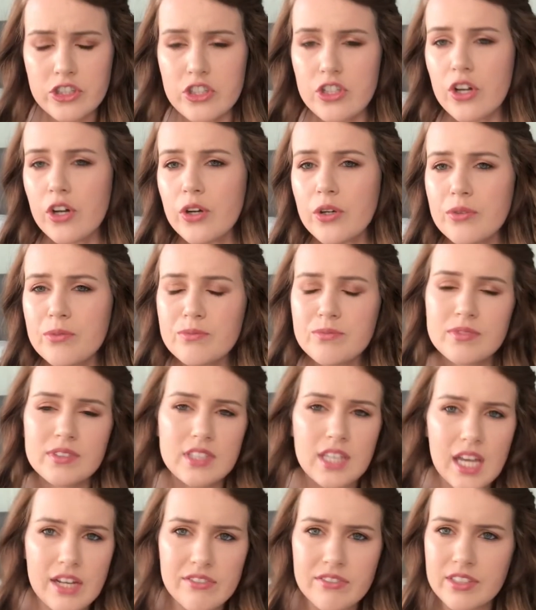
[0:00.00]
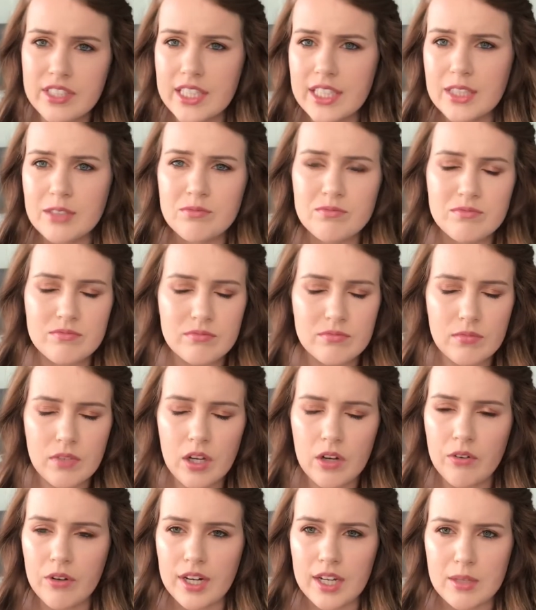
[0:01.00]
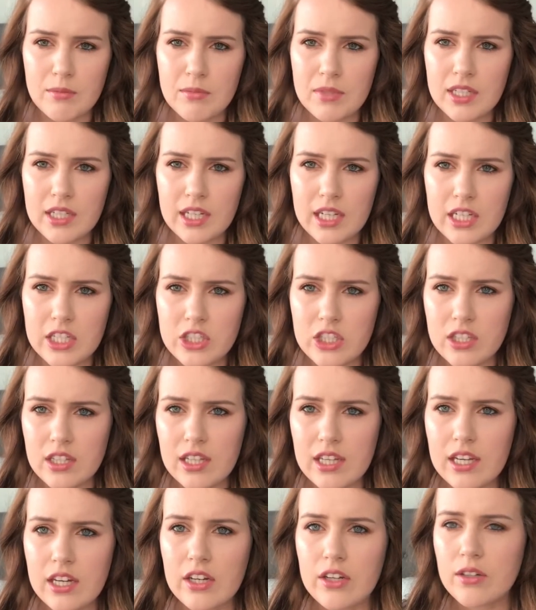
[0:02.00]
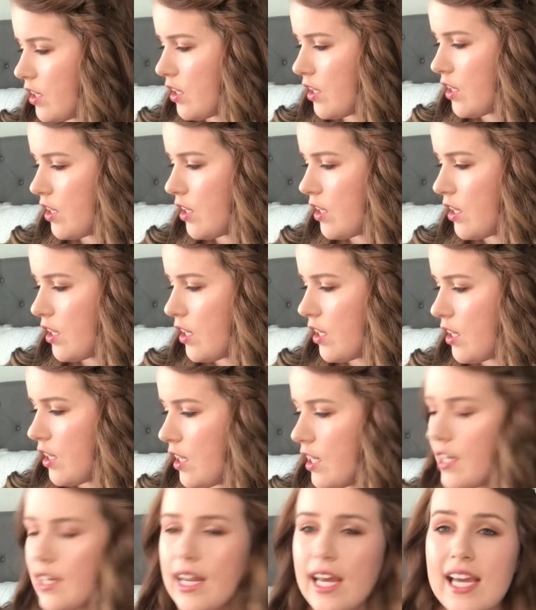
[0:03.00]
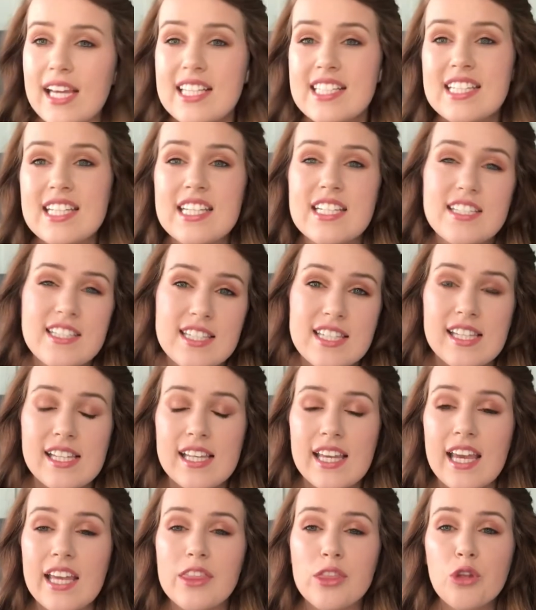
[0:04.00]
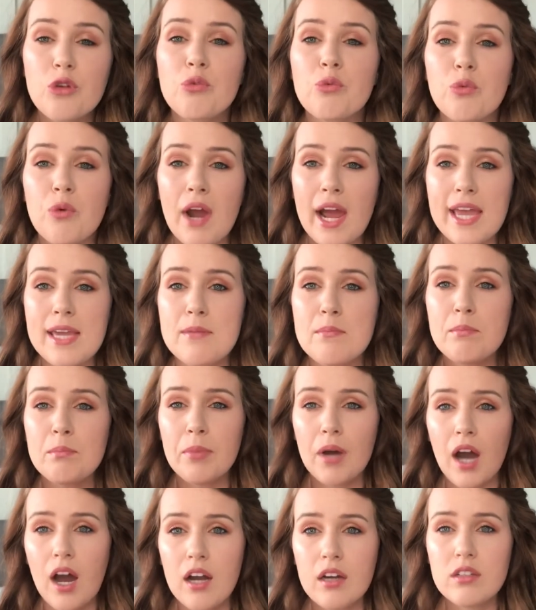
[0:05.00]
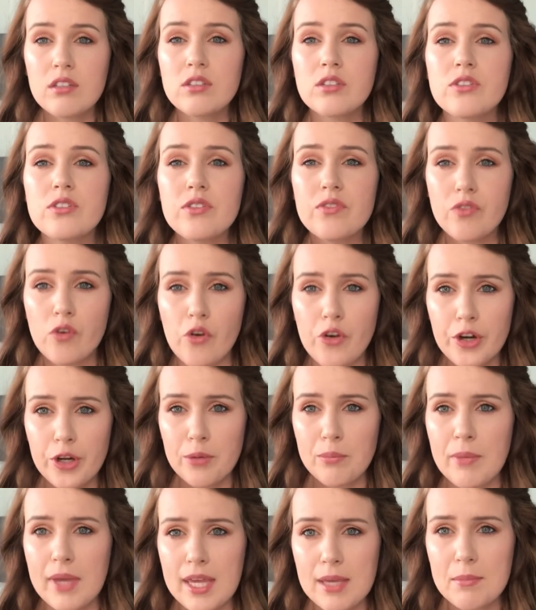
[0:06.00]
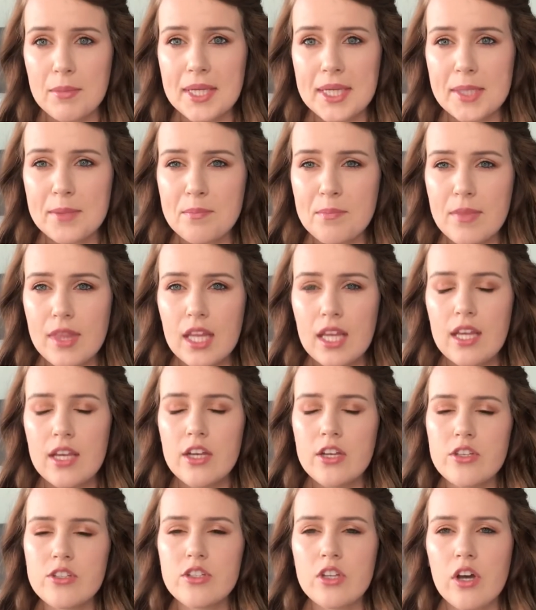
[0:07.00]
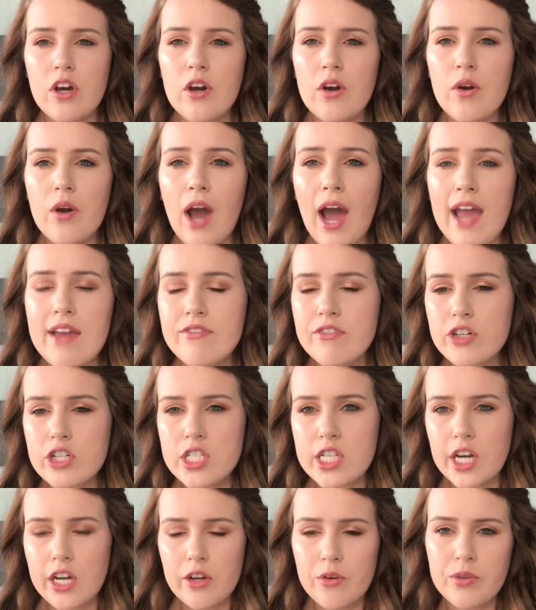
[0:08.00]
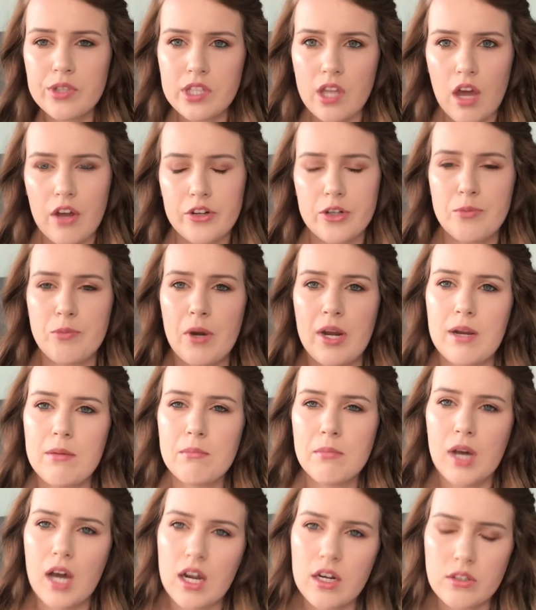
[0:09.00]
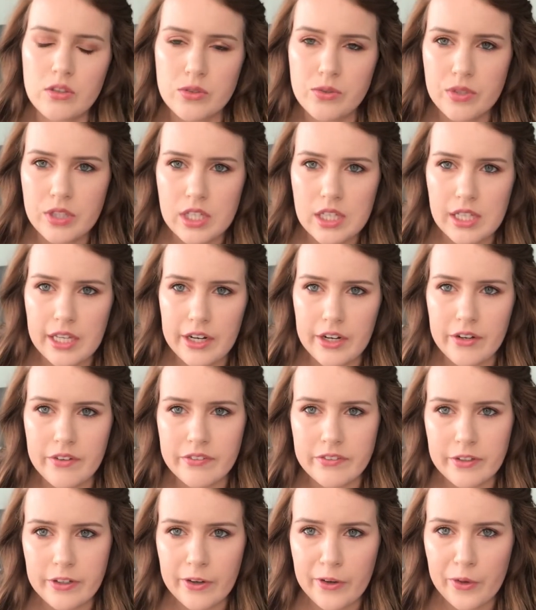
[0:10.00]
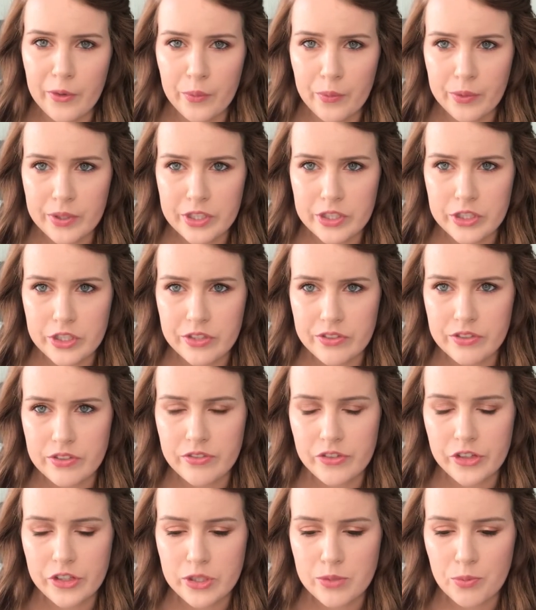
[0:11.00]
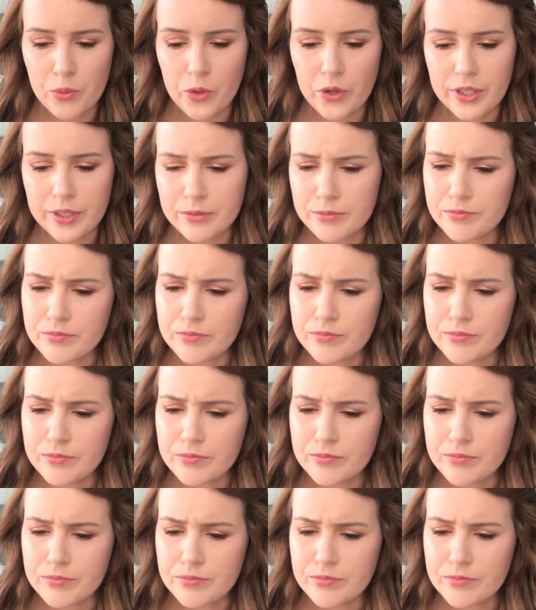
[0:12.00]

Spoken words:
So definitely a recommendation there. Next is get the right bottles for your baby. So I first started with Dr. Brown bottles with Clara for her when she was first born.